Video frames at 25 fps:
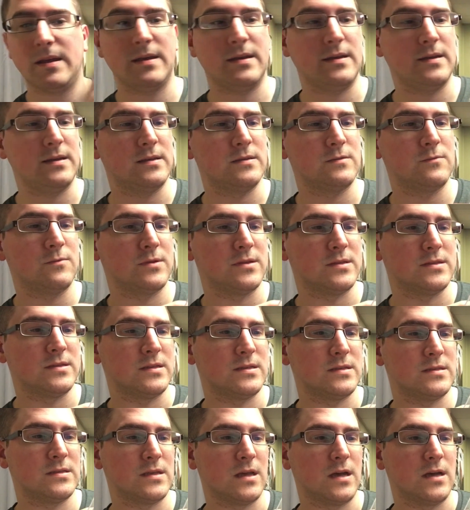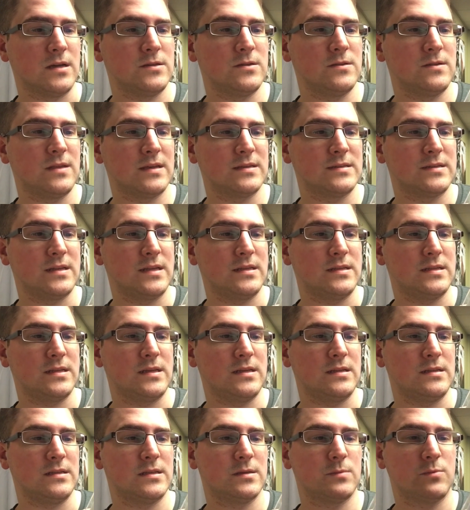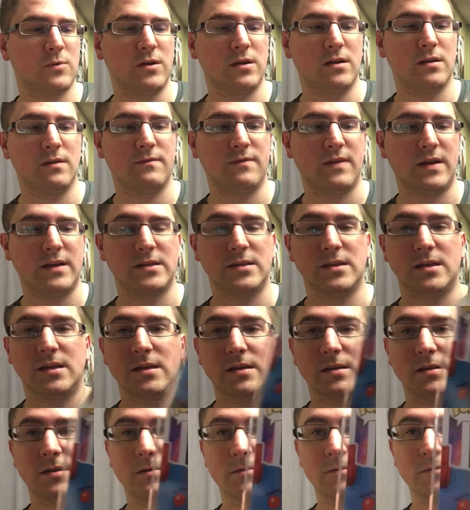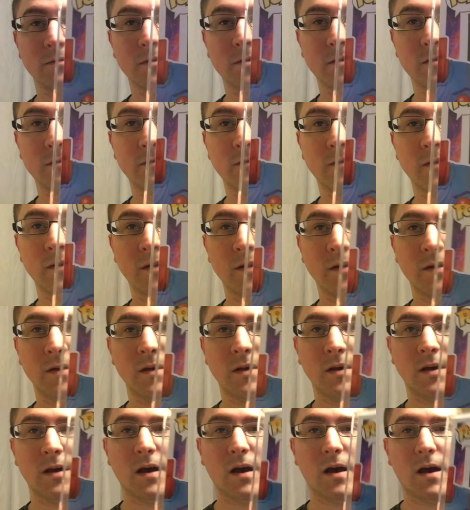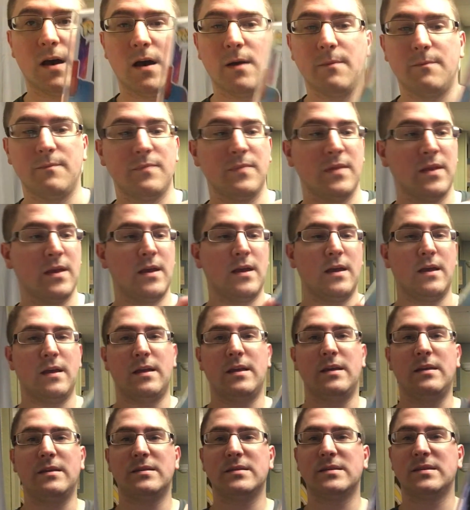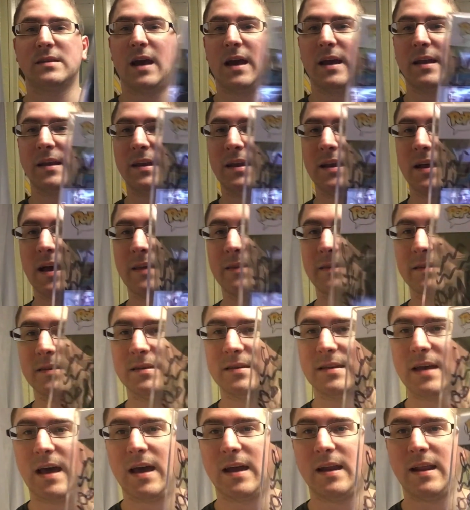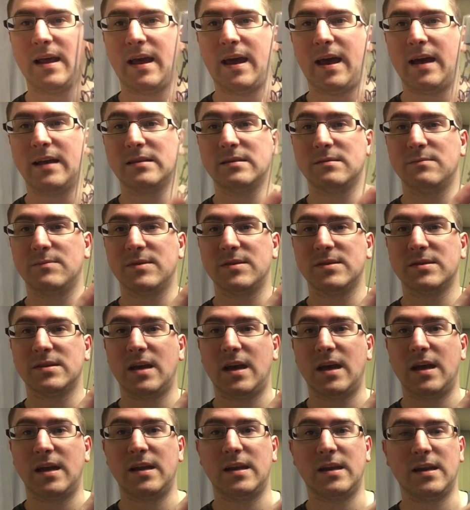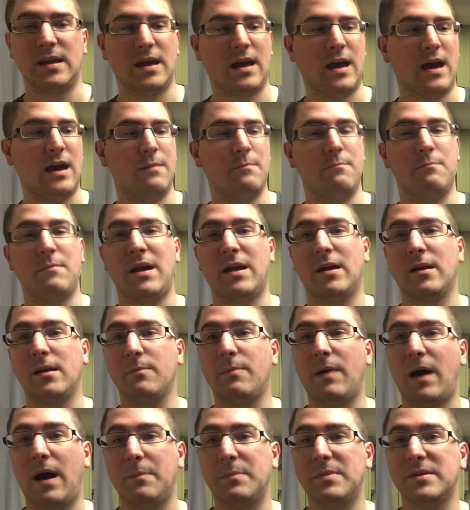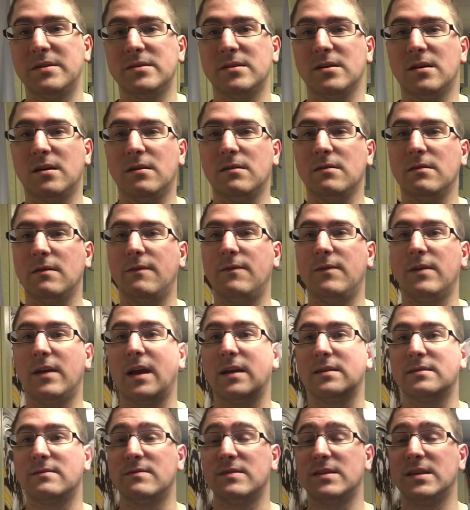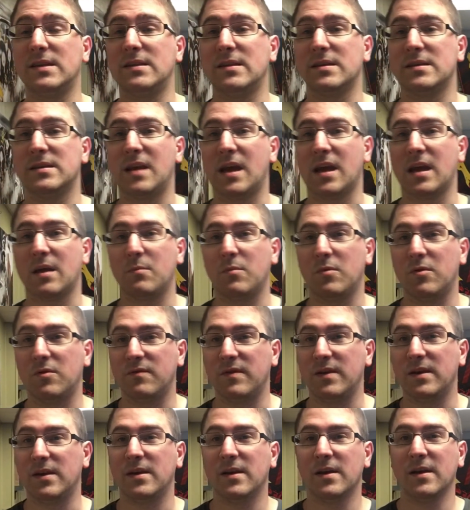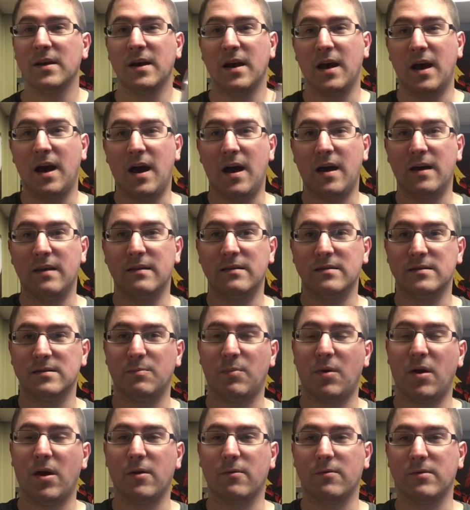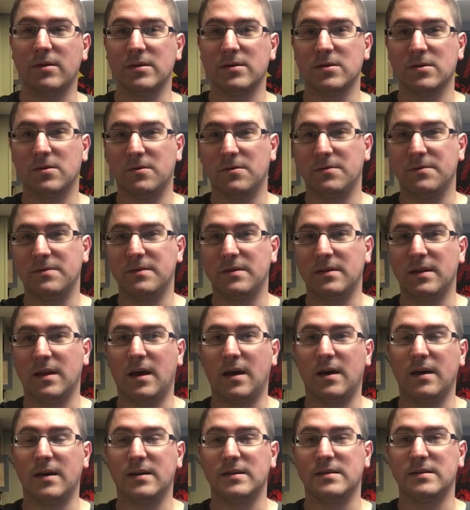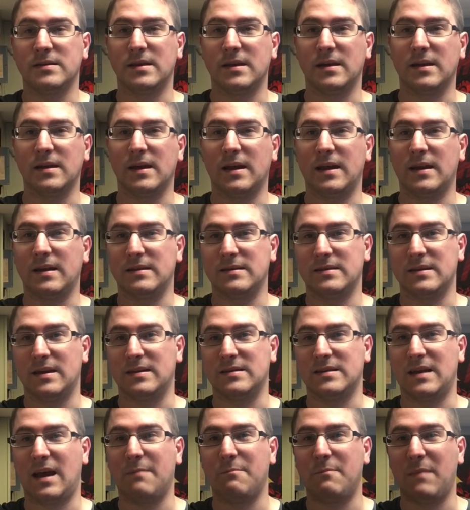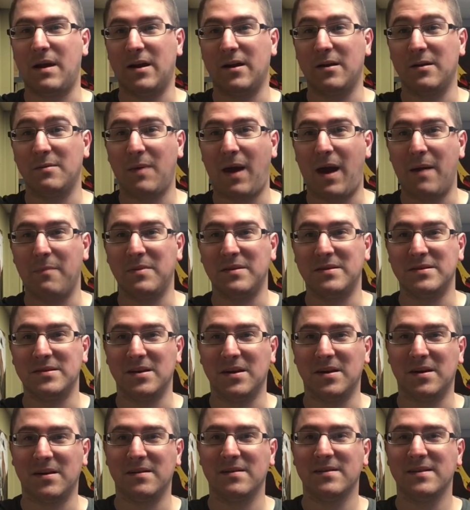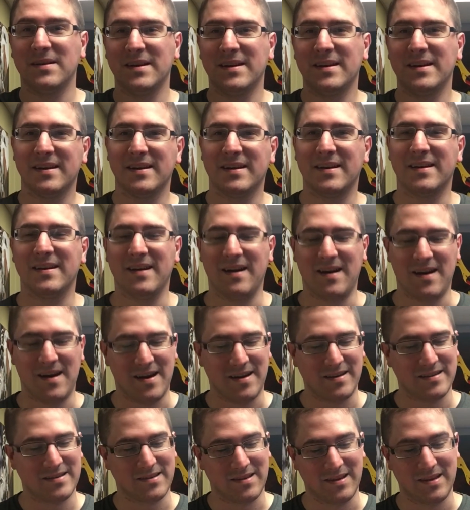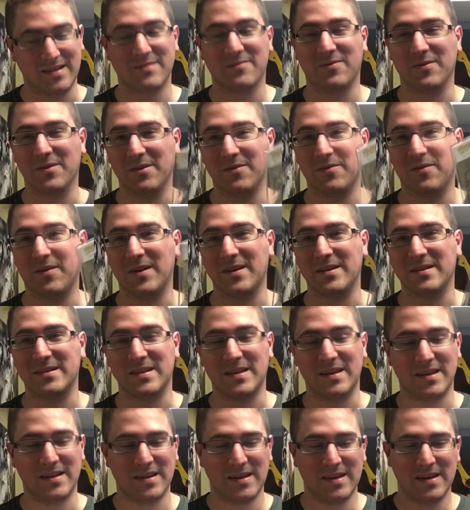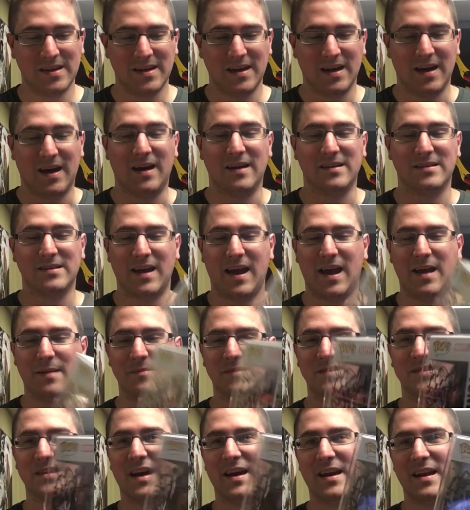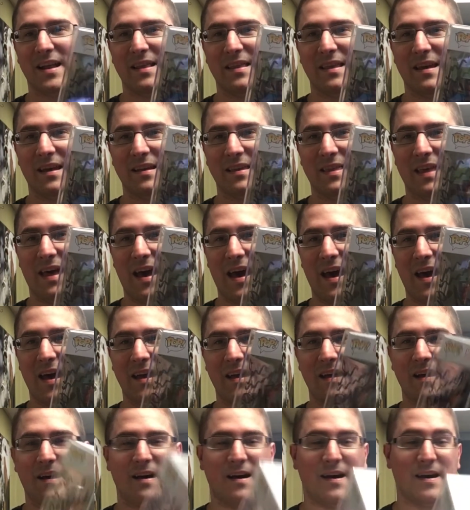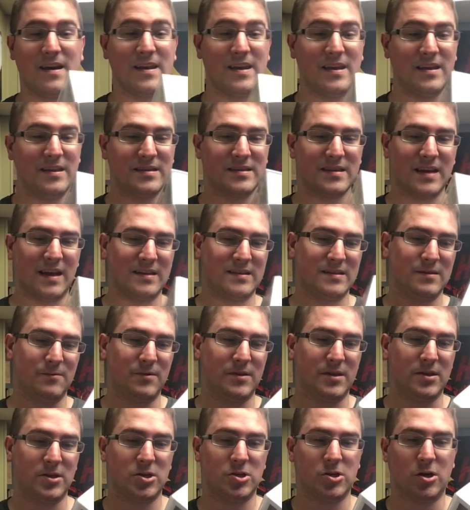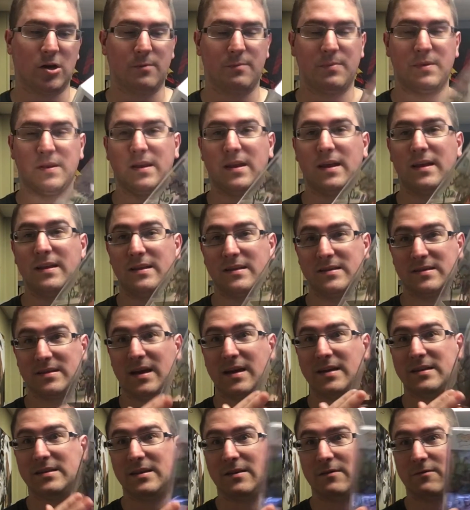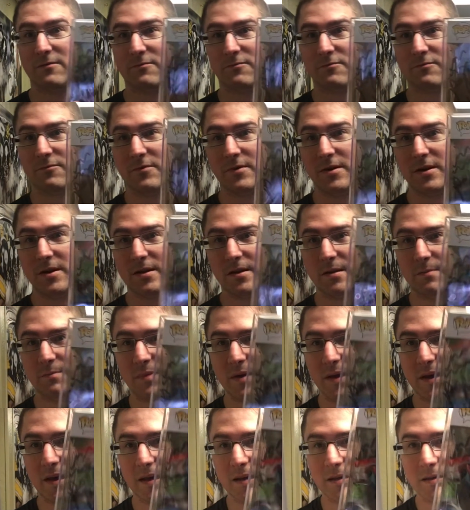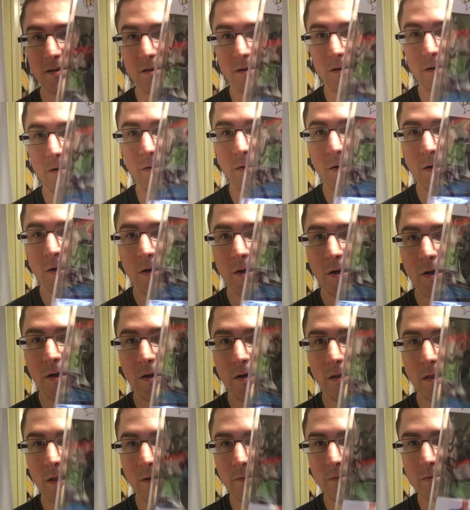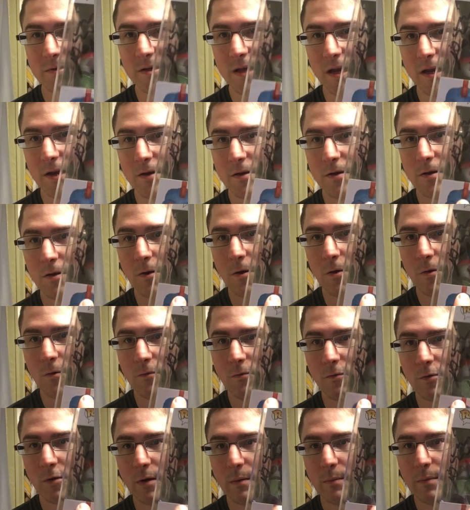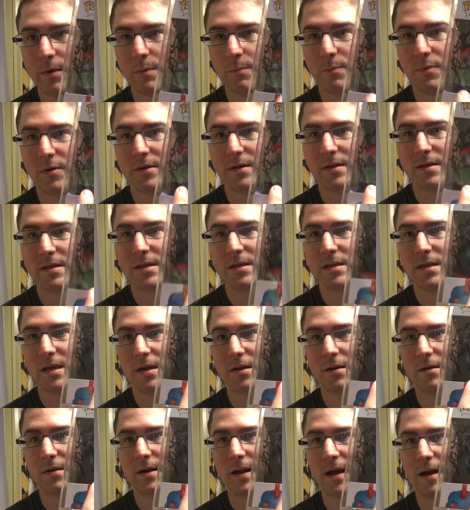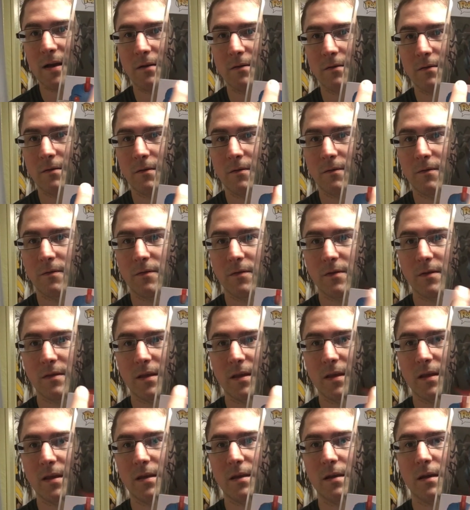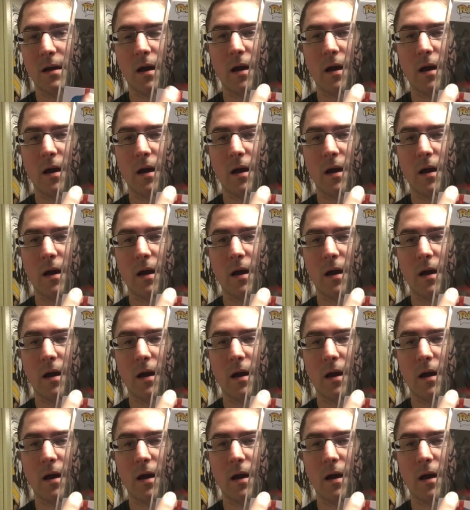is, 2018 Spring Convention exclusive. He signed it on the side. I asked him to sign it. I'm Mary Poppins, y'all. If you guys have seen the second movie, there's a part where he's holding his thing and it says, I'm Mary Poppins, y'all. So that's a really funny scene. So I had him sign it like that. He signs it with a Sharpie and he signs it really big. So there was like no room to put the sticker down for the